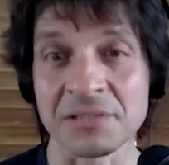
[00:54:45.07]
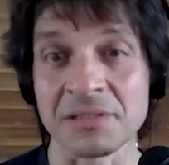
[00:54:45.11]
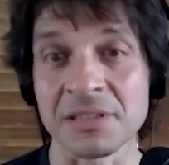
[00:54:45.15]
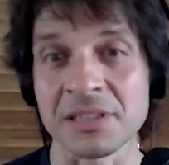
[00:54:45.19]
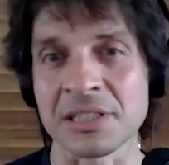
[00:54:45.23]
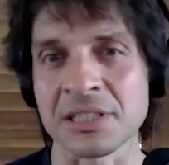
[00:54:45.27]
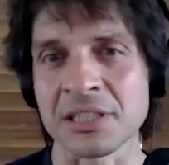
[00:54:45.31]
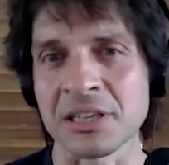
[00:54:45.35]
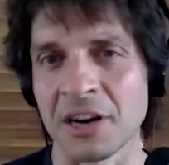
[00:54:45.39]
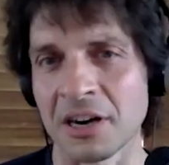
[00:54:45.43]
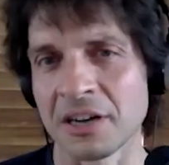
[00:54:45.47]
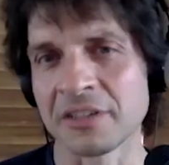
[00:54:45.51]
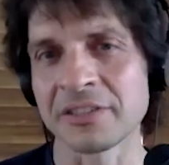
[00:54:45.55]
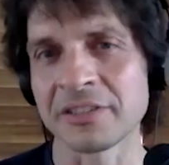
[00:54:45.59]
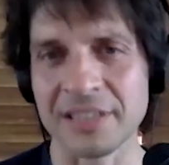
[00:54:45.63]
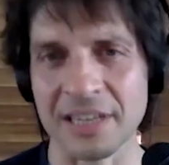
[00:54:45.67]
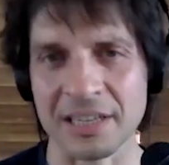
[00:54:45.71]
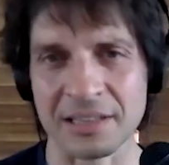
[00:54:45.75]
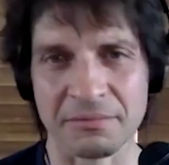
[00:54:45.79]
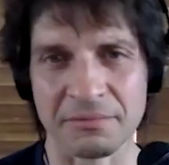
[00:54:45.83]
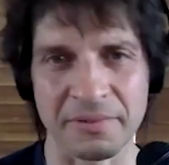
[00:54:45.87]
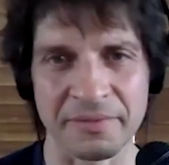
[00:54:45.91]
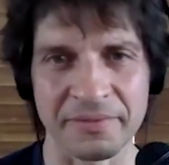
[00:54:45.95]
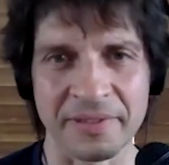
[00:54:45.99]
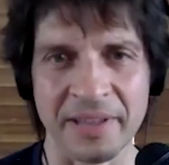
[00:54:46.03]
this
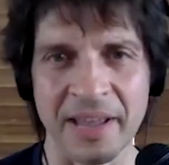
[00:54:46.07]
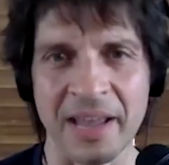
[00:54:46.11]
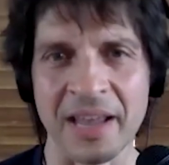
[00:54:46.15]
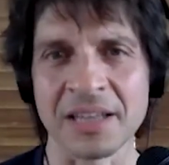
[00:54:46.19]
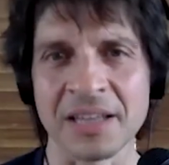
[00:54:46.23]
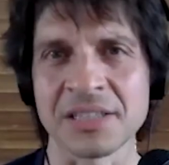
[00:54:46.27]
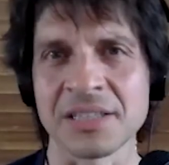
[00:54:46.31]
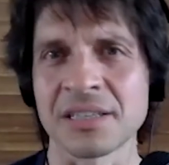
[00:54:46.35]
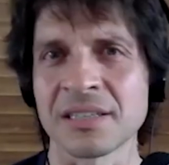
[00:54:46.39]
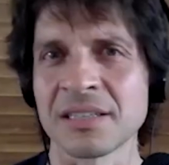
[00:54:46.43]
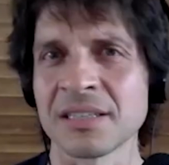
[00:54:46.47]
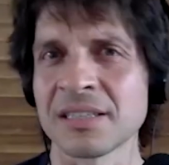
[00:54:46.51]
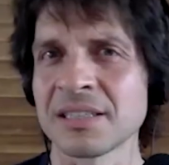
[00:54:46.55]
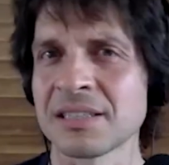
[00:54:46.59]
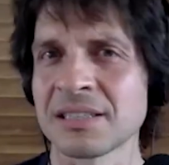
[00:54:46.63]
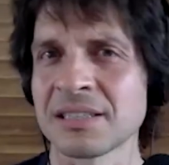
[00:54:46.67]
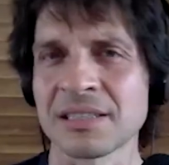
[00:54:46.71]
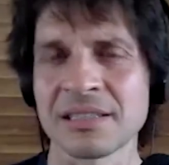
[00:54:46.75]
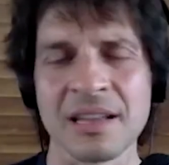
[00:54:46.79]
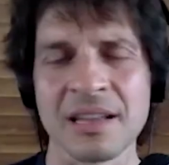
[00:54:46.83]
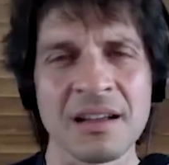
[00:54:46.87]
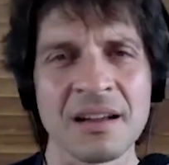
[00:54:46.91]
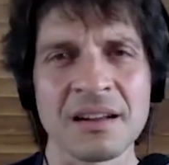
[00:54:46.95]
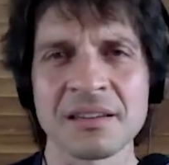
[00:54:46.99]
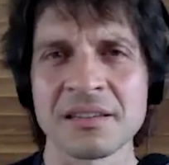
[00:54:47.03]
contact with nature,
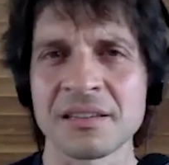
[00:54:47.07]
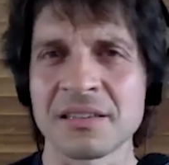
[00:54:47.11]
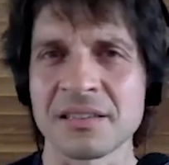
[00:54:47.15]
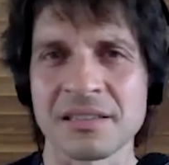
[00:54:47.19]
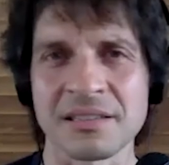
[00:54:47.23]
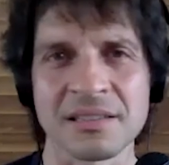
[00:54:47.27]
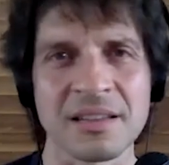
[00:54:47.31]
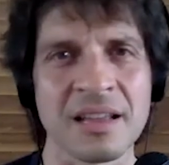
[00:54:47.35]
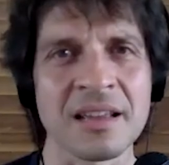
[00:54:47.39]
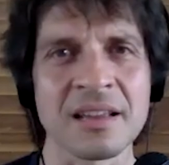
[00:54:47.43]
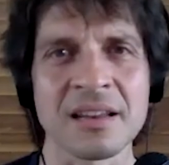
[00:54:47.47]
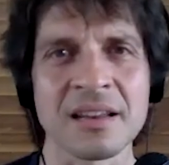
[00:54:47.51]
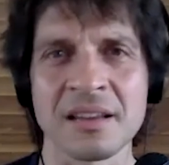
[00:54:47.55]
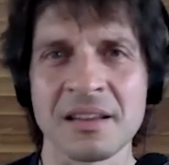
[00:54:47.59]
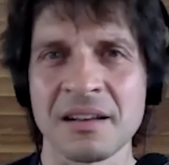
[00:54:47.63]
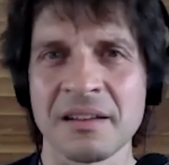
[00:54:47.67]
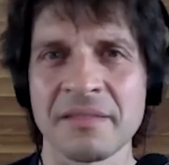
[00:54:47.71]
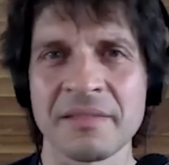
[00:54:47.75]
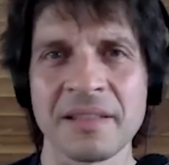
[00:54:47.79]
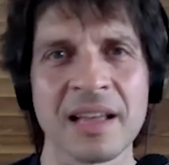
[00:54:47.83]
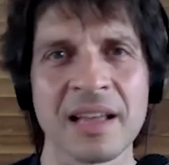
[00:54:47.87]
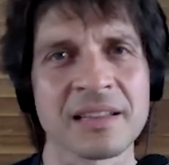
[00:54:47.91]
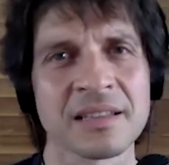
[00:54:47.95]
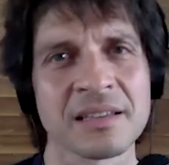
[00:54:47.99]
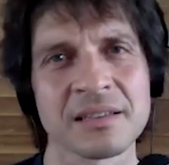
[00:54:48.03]
this understanding of,
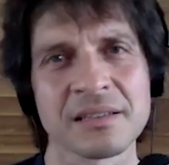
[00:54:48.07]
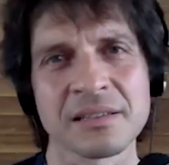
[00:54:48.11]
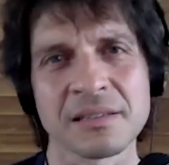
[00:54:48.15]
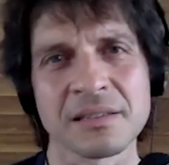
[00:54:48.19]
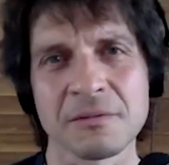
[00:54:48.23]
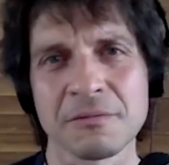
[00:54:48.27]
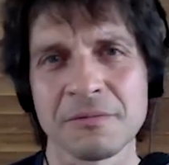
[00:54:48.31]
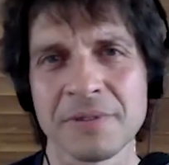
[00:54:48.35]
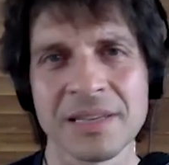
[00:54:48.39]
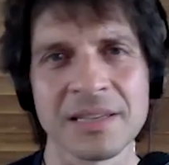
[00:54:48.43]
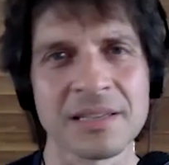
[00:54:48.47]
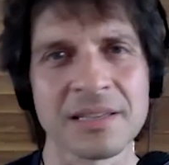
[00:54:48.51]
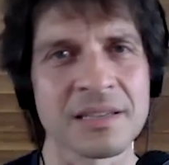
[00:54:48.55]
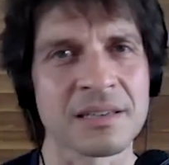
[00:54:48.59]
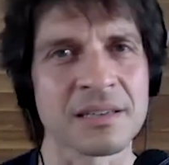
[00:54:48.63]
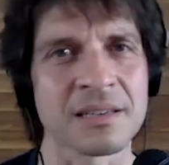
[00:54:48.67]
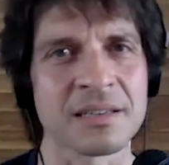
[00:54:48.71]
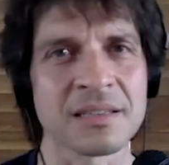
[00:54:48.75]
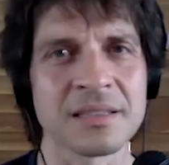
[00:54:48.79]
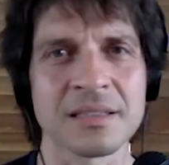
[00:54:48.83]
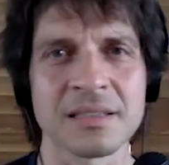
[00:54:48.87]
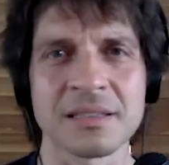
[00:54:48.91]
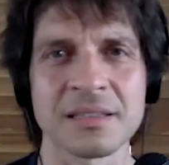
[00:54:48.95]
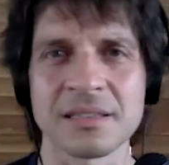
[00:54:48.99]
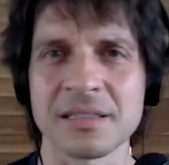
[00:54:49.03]
like, there's a winter
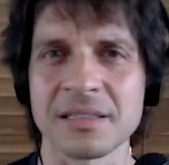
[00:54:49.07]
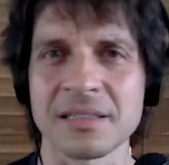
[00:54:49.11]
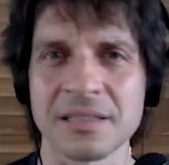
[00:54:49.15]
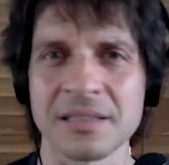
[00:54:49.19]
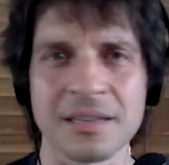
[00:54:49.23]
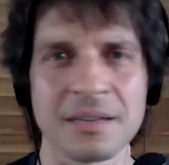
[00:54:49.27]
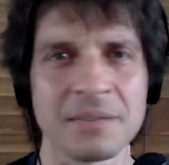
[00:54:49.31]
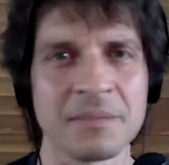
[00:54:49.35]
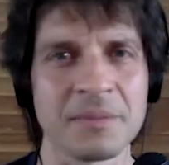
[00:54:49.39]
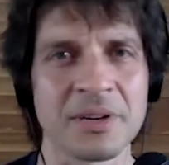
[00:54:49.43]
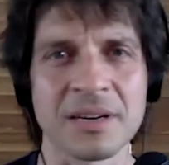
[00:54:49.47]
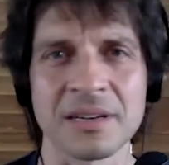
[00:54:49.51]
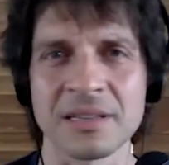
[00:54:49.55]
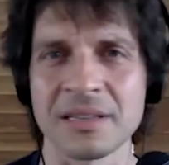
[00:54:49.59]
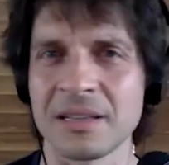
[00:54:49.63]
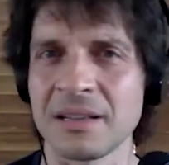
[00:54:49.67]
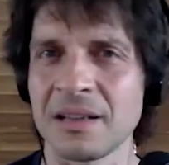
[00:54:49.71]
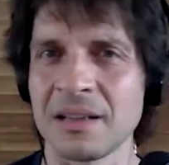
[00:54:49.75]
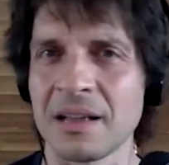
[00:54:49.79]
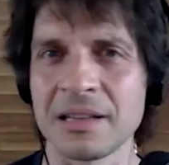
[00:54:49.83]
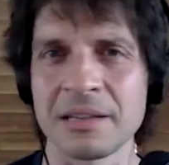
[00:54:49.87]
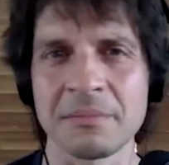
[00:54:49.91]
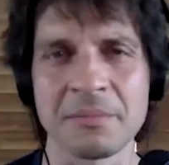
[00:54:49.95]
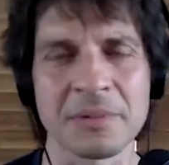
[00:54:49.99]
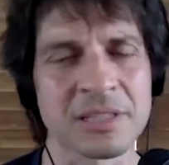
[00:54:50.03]
and there's a summer and the
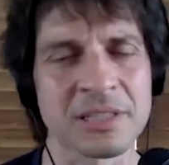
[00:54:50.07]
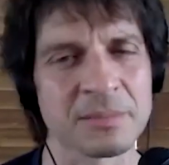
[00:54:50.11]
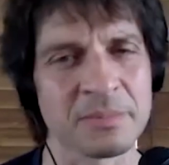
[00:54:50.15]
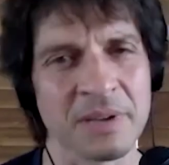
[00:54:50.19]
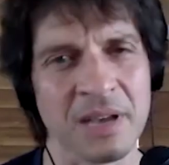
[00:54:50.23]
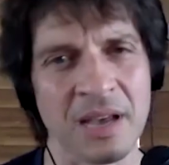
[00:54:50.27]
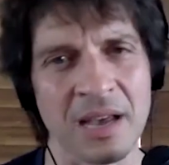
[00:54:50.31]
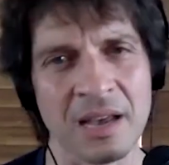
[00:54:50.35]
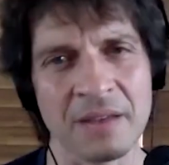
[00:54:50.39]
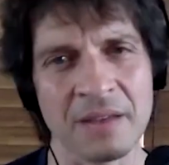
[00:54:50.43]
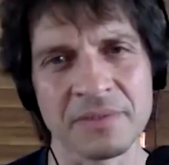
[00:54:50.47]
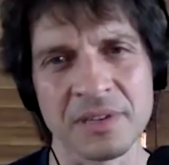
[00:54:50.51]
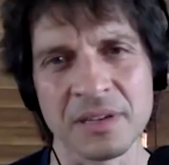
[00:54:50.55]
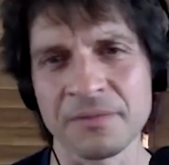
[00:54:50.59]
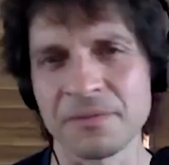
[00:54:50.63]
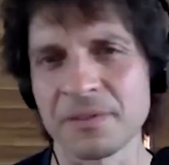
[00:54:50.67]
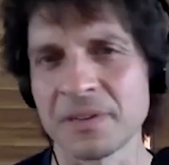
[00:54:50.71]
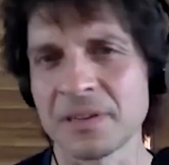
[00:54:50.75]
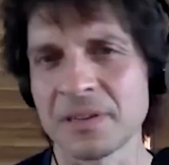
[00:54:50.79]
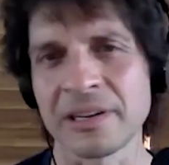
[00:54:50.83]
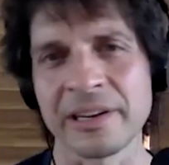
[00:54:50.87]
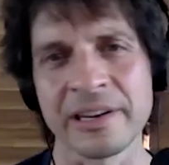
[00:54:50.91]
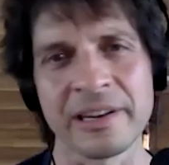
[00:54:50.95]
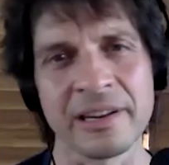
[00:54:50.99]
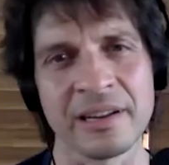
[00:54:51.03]
animals behave
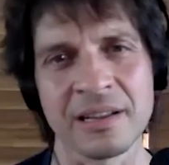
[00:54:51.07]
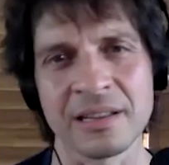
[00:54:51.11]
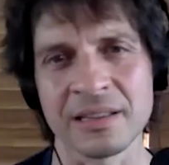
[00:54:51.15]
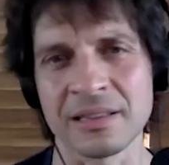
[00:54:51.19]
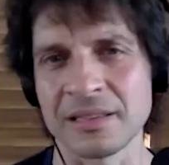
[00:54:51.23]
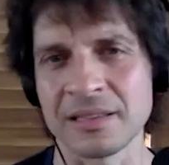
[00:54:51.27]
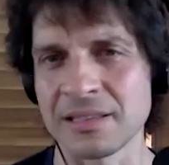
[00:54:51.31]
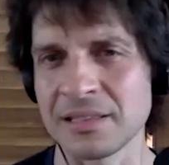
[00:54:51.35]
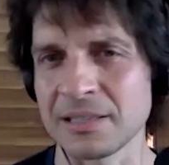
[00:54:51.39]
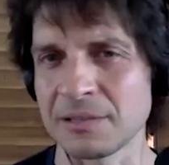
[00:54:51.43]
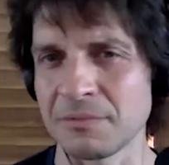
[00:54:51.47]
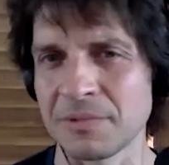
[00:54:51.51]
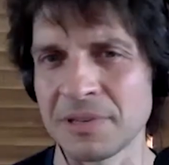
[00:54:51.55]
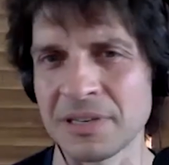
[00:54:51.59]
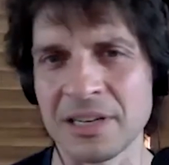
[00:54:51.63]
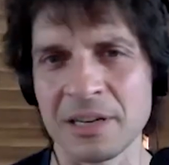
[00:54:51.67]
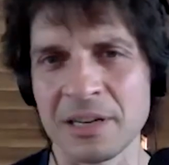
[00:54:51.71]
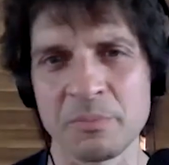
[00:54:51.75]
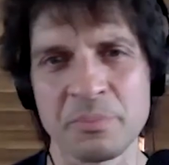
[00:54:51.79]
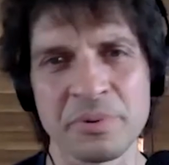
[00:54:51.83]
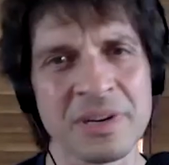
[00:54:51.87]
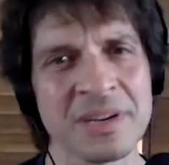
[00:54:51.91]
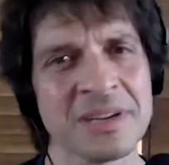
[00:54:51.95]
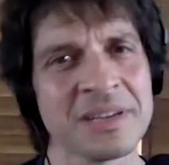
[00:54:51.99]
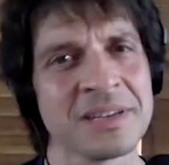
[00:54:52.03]
differently, and this is where they
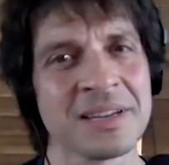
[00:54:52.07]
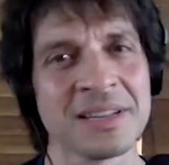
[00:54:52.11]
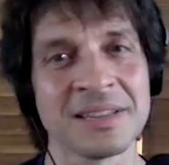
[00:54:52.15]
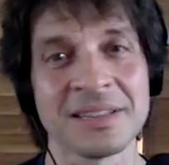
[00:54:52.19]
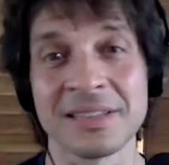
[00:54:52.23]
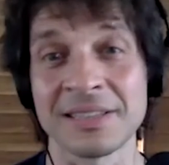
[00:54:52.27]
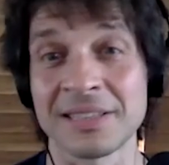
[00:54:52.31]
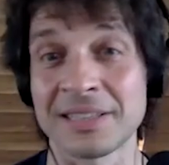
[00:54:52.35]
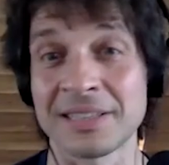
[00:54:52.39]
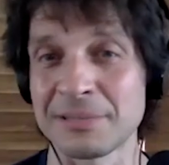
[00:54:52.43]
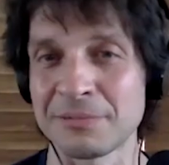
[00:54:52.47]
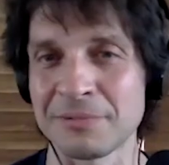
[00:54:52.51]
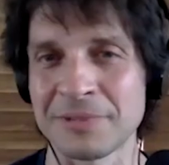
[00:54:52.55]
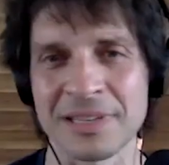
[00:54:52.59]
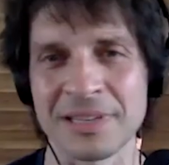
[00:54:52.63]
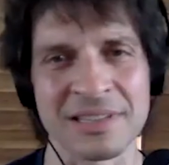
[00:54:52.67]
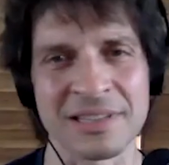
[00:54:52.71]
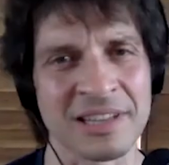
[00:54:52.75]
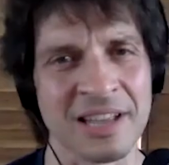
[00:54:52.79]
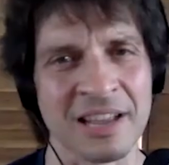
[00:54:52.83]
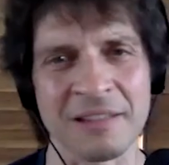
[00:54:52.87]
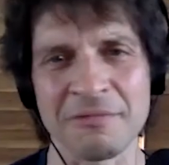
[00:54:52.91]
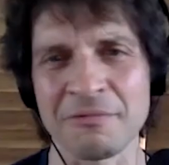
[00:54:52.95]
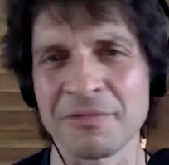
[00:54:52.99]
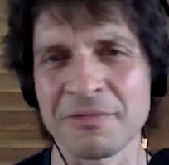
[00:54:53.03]
breed, and this is where,
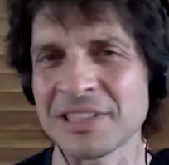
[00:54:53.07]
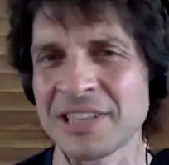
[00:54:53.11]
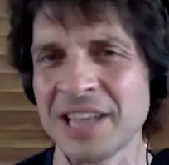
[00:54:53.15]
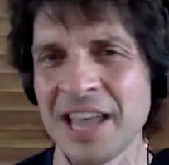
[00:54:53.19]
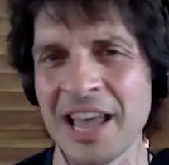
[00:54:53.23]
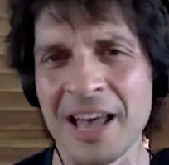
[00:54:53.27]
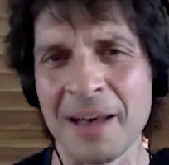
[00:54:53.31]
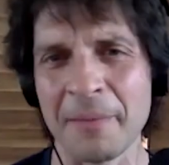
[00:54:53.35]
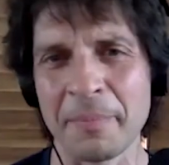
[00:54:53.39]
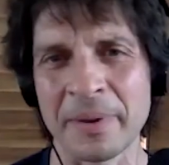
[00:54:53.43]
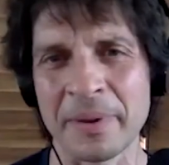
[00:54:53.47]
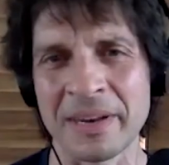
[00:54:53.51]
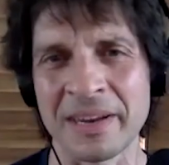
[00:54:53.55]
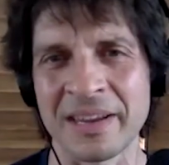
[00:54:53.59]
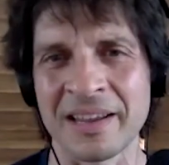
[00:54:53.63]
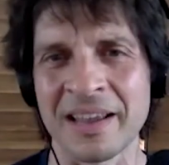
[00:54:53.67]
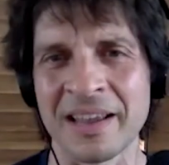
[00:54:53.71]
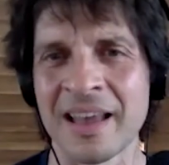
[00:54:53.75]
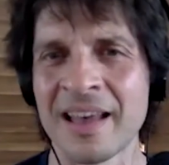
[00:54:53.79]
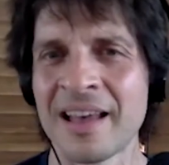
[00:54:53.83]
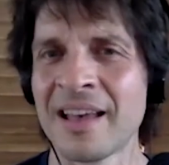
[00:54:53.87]
like, what's happening.